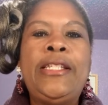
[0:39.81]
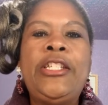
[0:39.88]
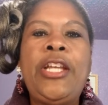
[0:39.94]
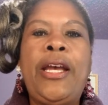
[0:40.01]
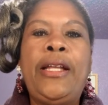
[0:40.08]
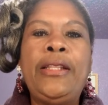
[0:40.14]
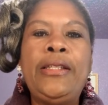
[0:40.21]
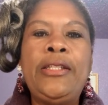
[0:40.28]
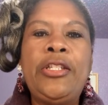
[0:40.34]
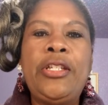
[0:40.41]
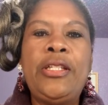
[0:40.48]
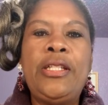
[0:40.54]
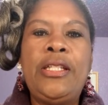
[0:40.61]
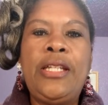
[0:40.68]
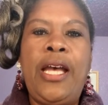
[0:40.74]

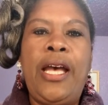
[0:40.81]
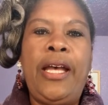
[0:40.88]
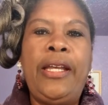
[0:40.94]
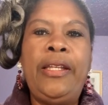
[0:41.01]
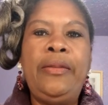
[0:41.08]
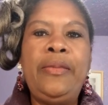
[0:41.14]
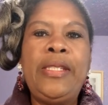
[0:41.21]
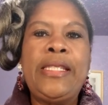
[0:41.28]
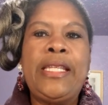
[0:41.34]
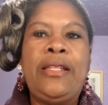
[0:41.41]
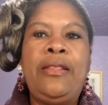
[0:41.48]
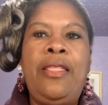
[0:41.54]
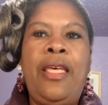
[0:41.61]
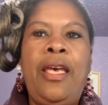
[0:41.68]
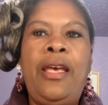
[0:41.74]
challenging times
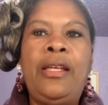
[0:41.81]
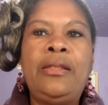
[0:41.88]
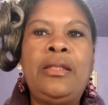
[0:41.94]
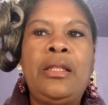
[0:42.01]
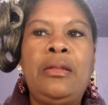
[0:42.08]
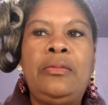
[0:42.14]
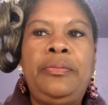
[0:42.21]
and that